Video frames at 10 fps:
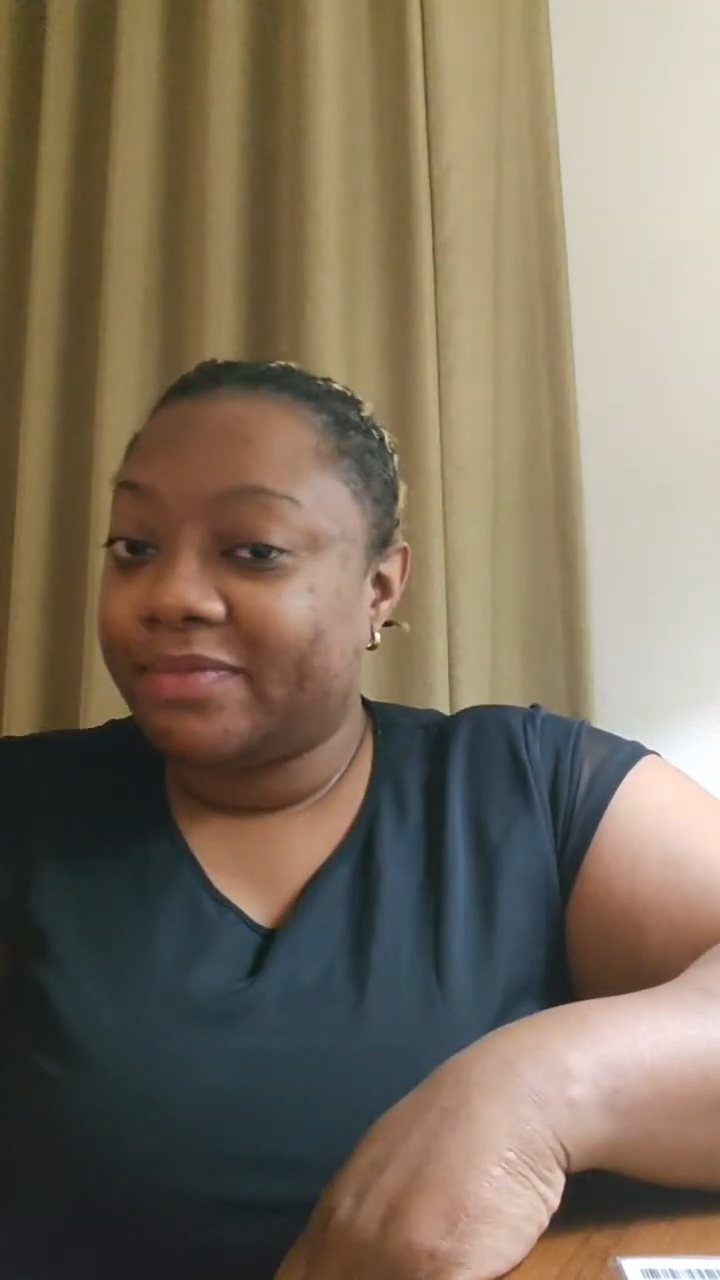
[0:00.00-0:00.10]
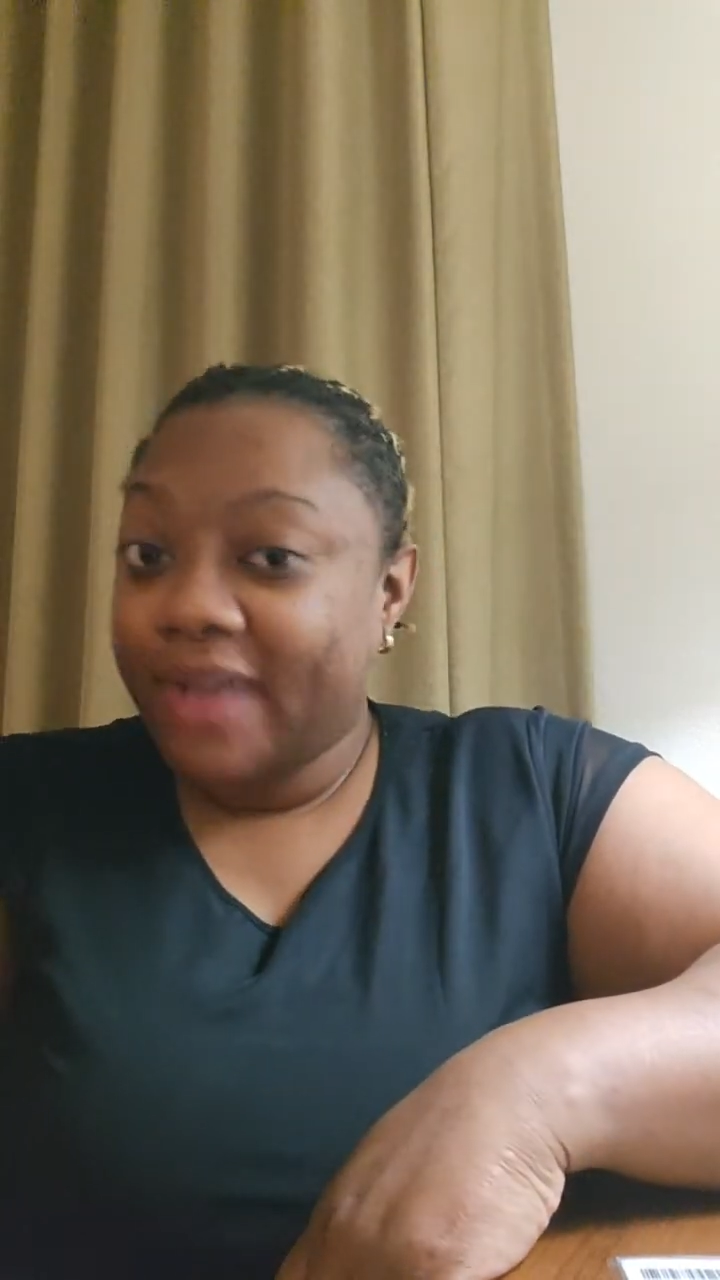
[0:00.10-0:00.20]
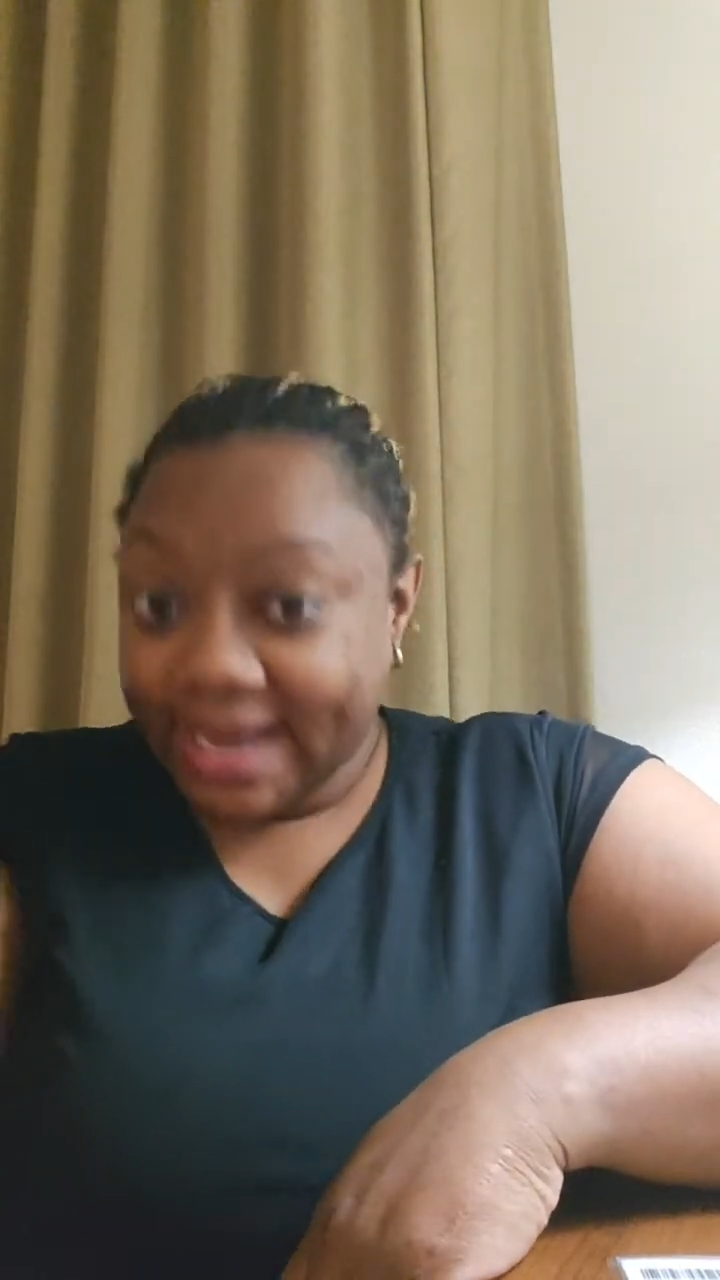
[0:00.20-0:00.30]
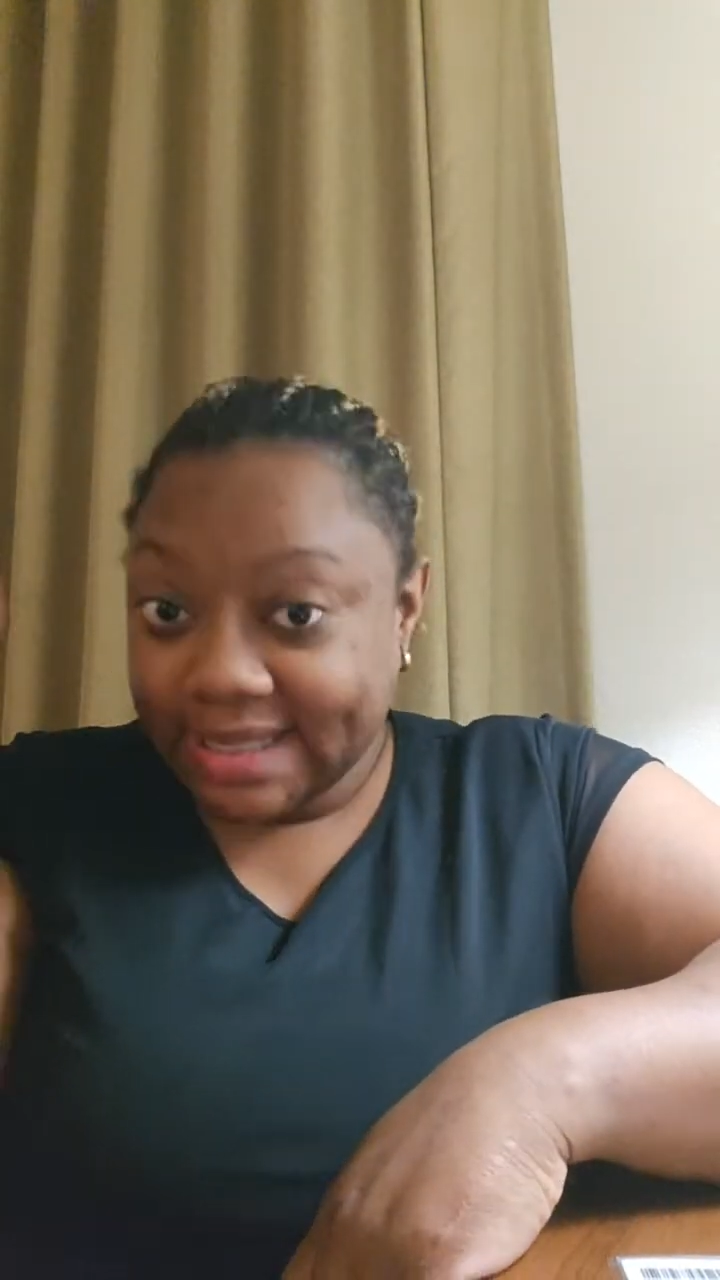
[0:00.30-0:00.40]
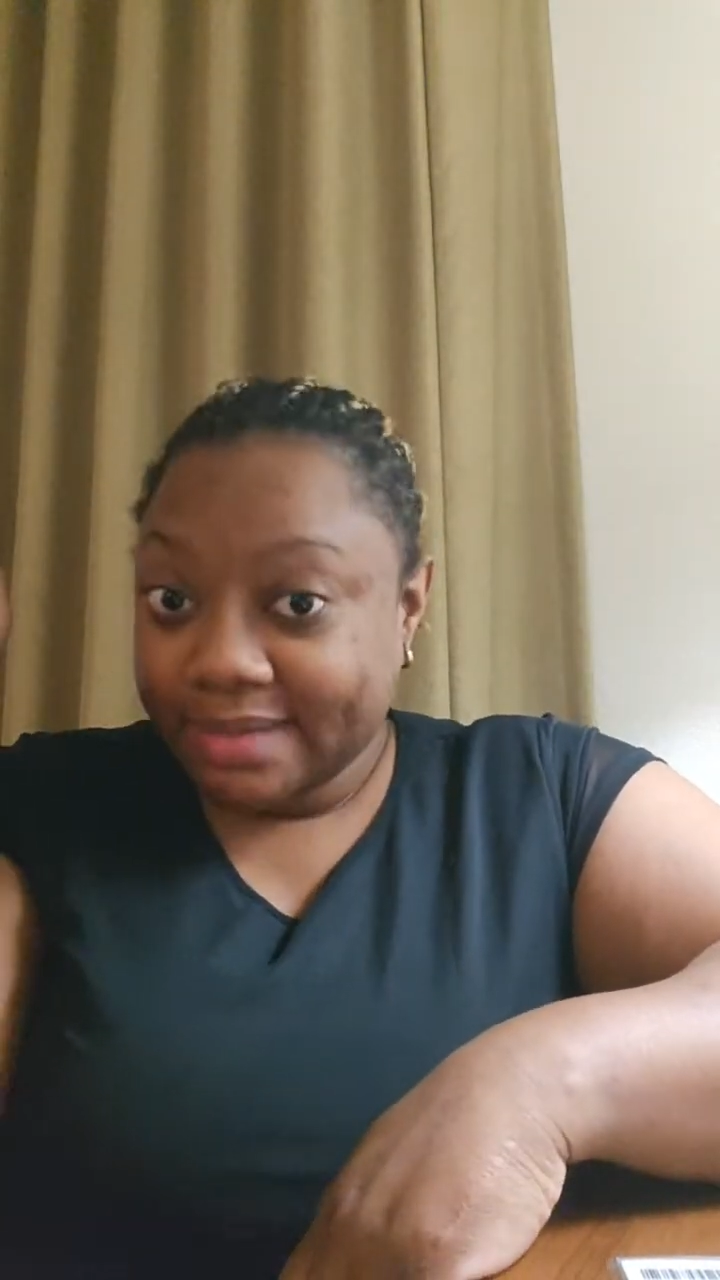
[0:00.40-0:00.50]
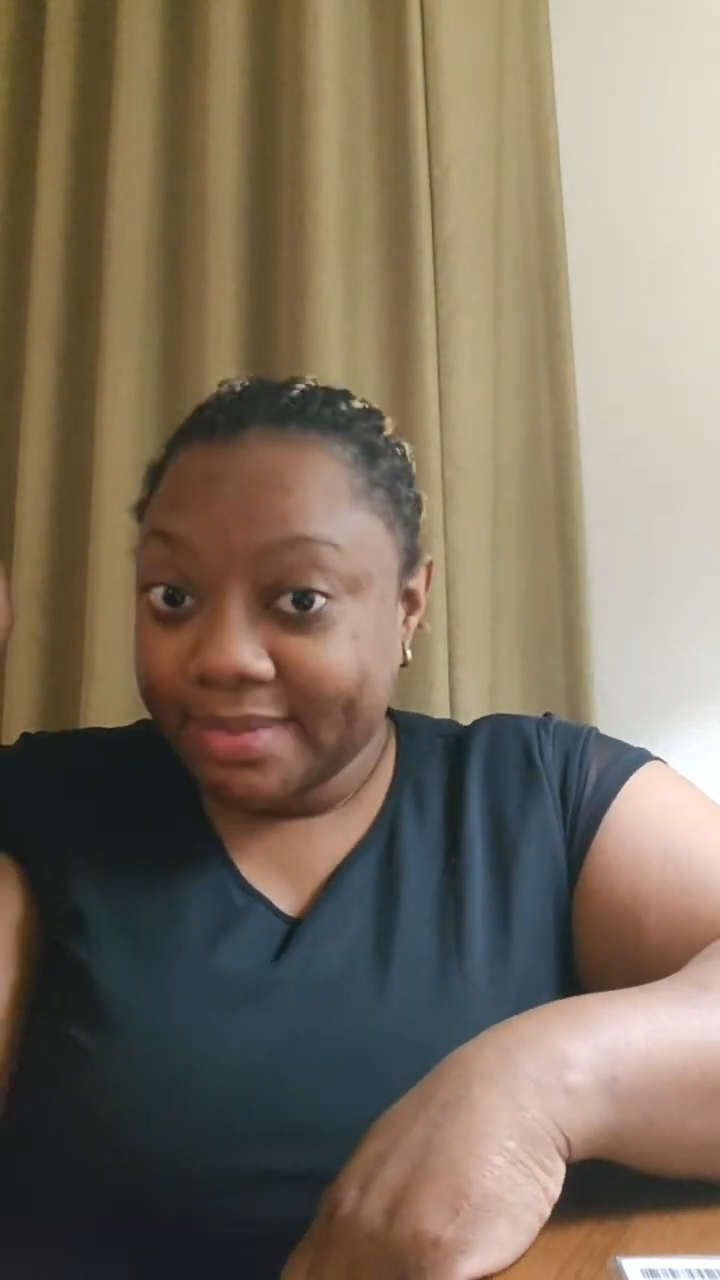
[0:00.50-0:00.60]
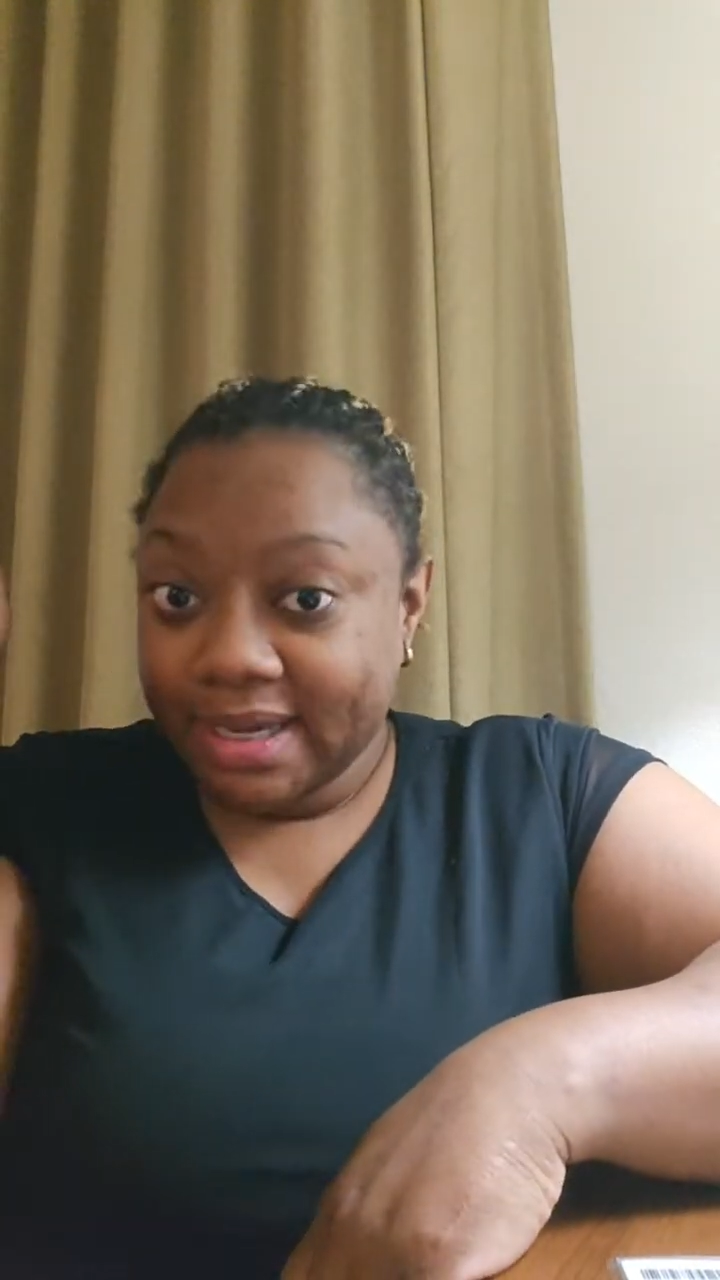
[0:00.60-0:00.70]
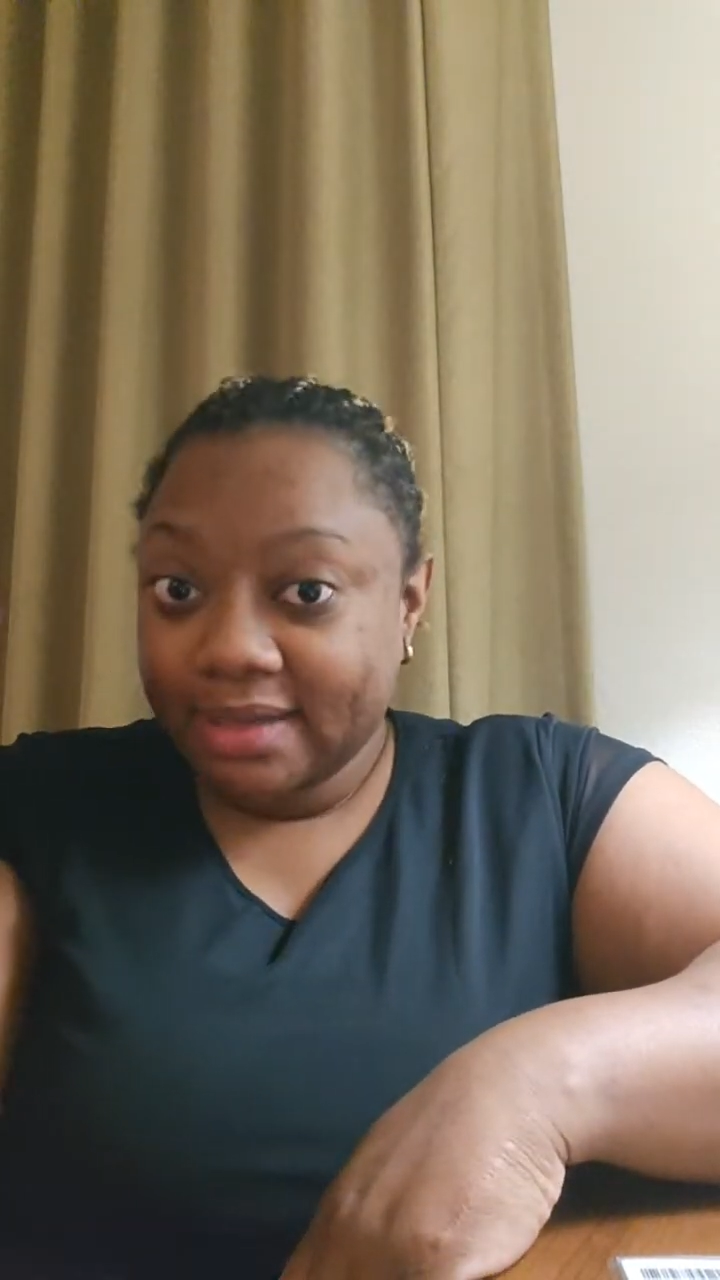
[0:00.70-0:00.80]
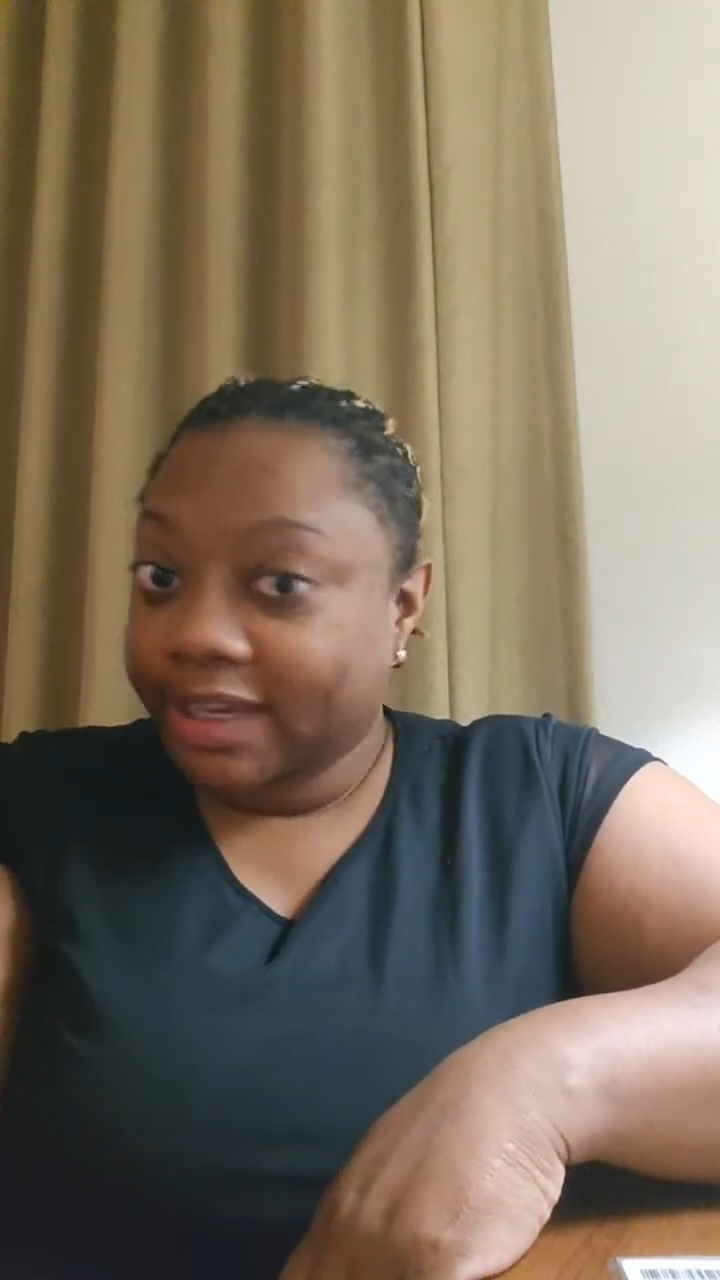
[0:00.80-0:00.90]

facing me.